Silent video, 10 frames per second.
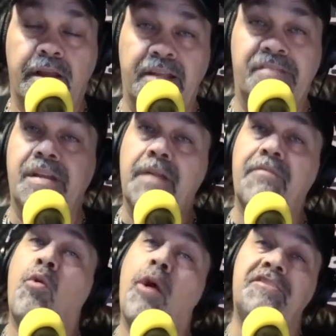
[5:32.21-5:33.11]
Instead
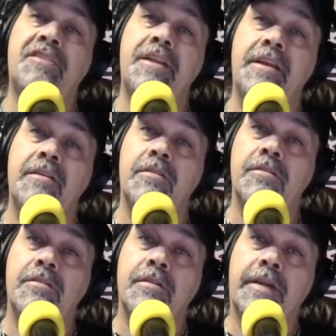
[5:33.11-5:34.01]
of questioning,
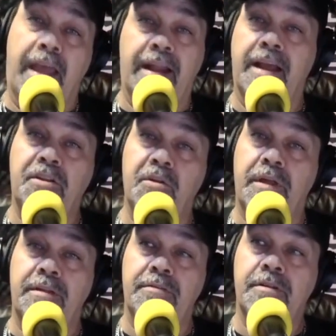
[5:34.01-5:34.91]
can I do
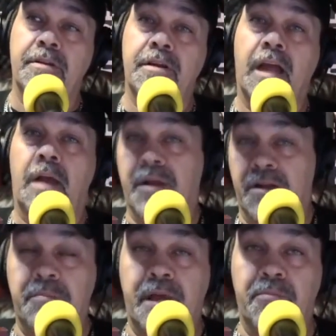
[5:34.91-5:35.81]
it? Am I
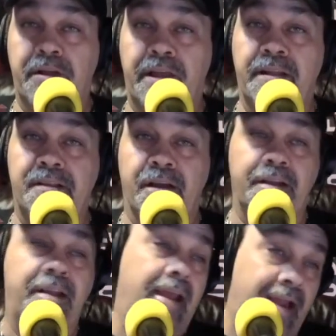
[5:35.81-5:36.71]
going to be able to get it
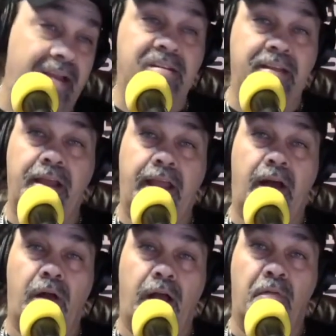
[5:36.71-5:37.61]
done? Can I stay
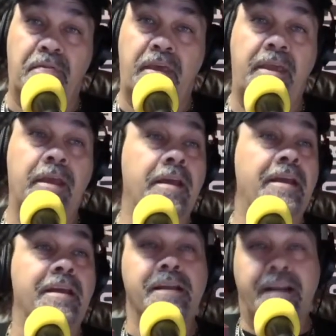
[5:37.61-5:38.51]
he- healthy?
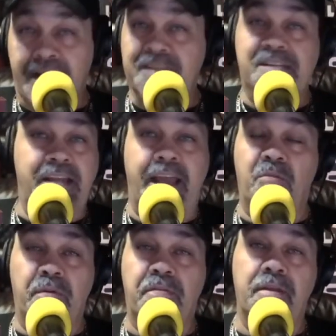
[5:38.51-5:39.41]
Kind of
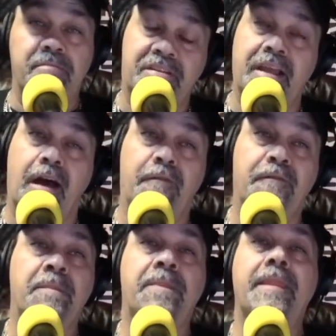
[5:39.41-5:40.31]
staying within
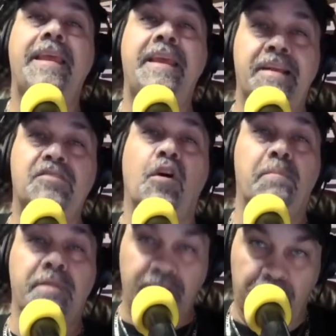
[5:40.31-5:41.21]
himself, he has
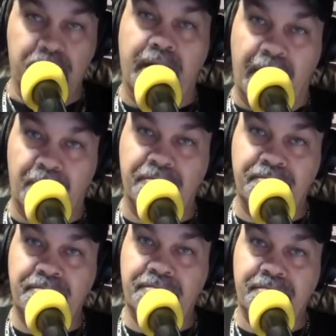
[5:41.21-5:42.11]
opened up now.
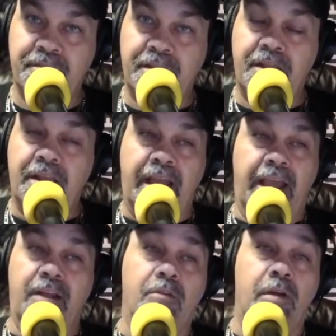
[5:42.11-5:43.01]

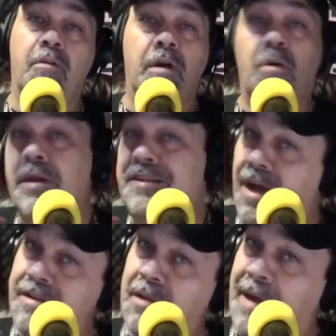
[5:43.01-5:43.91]
And, and we
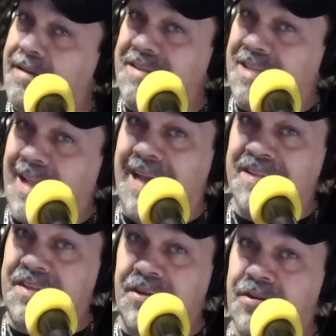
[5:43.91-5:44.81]
talked about this
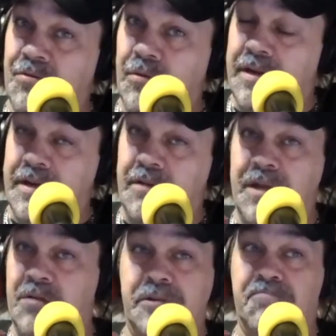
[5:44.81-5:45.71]
last year when,
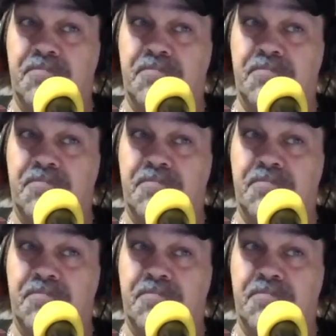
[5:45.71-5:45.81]
when he was